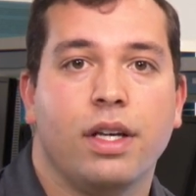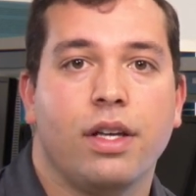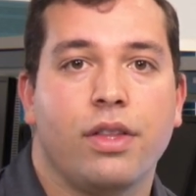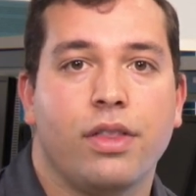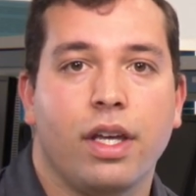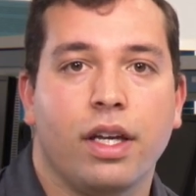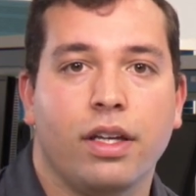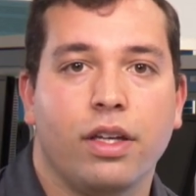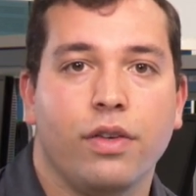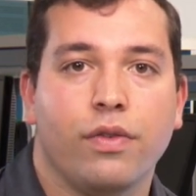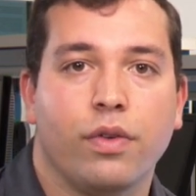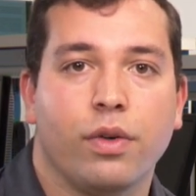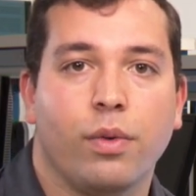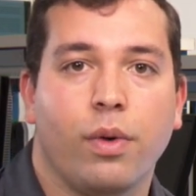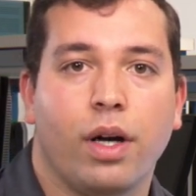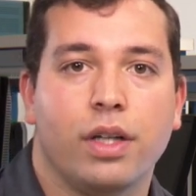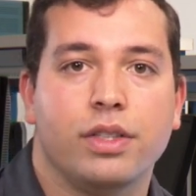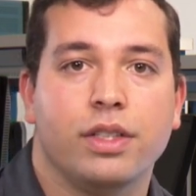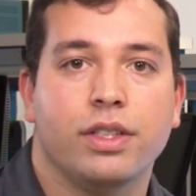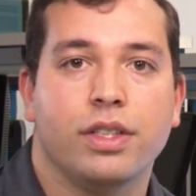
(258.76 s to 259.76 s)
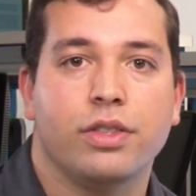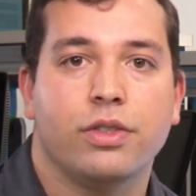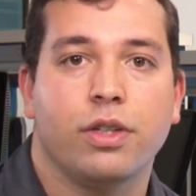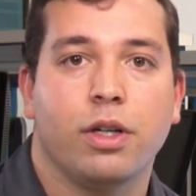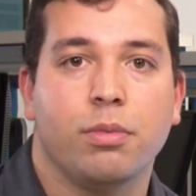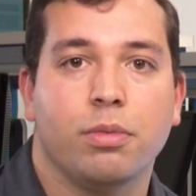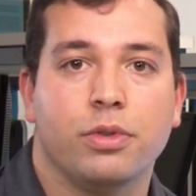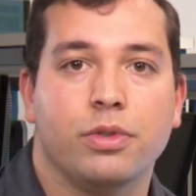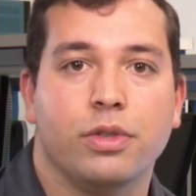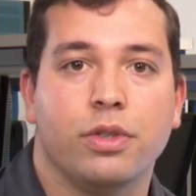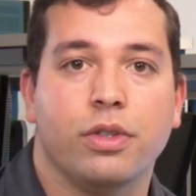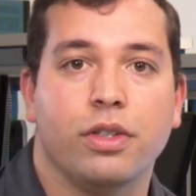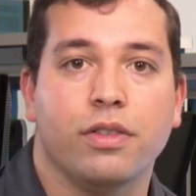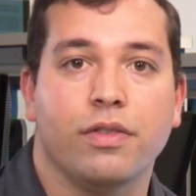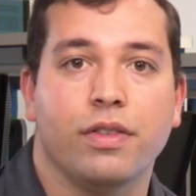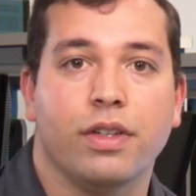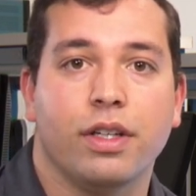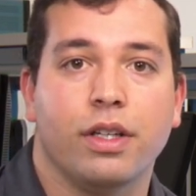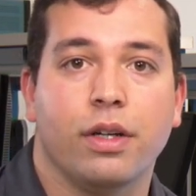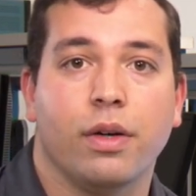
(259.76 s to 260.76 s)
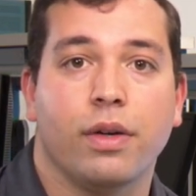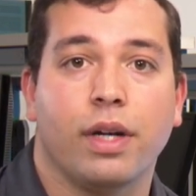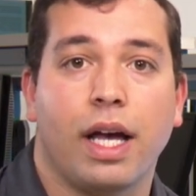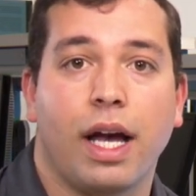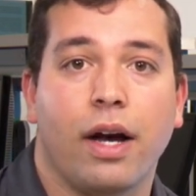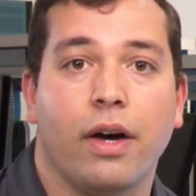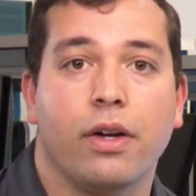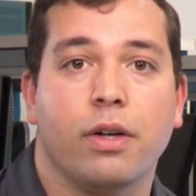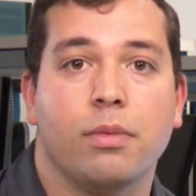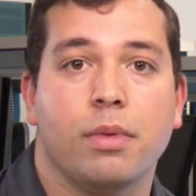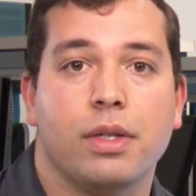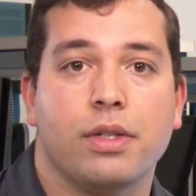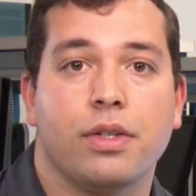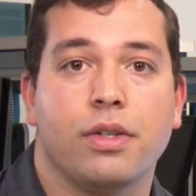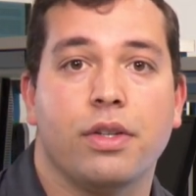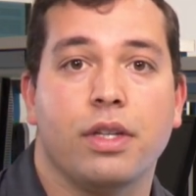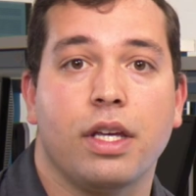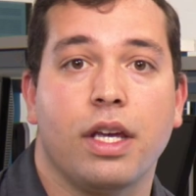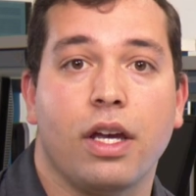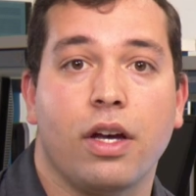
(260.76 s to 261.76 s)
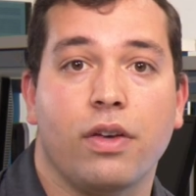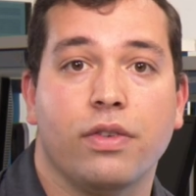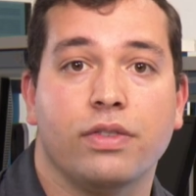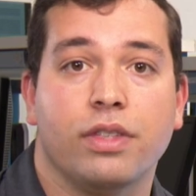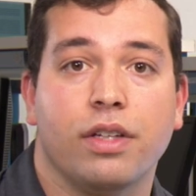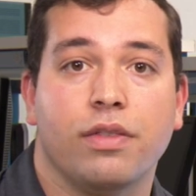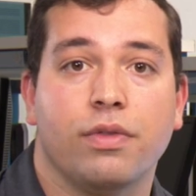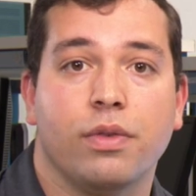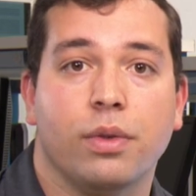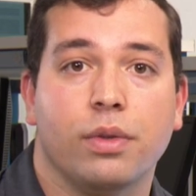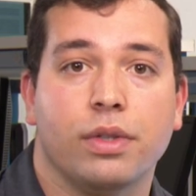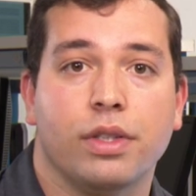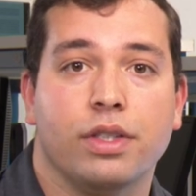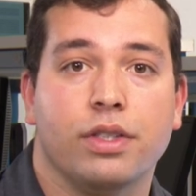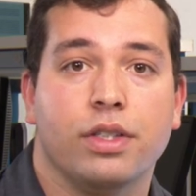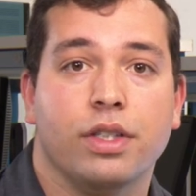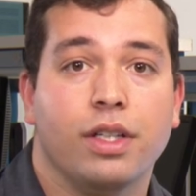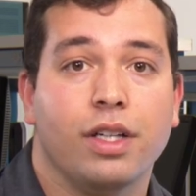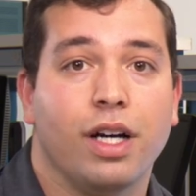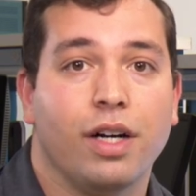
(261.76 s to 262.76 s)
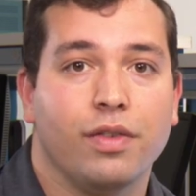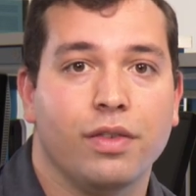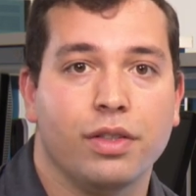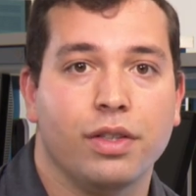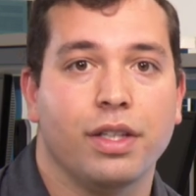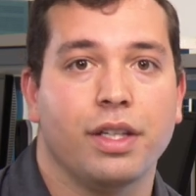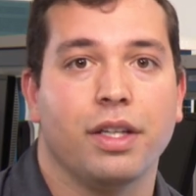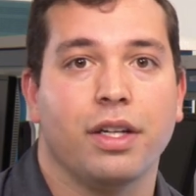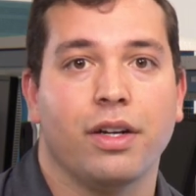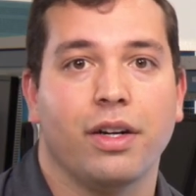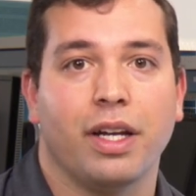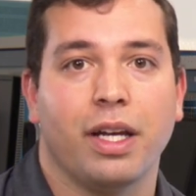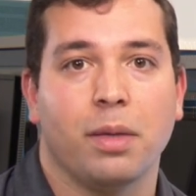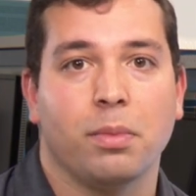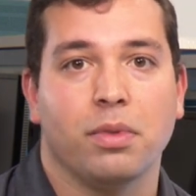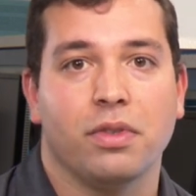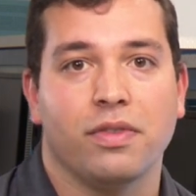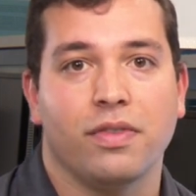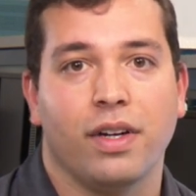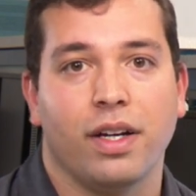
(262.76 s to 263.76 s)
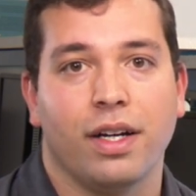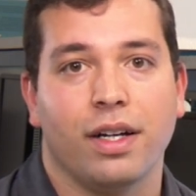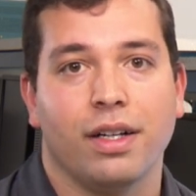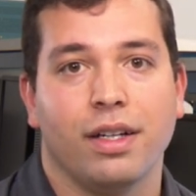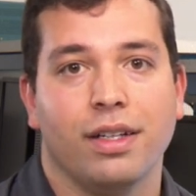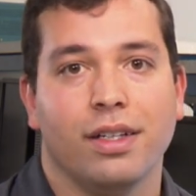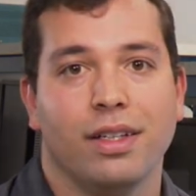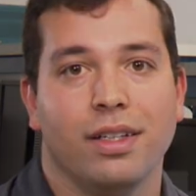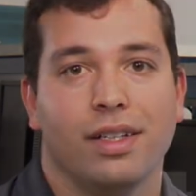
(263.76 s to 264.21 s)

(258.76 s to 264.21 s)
Thank you for watching this troubleshooting video on how to measure the offset voltage of a linear amplifier.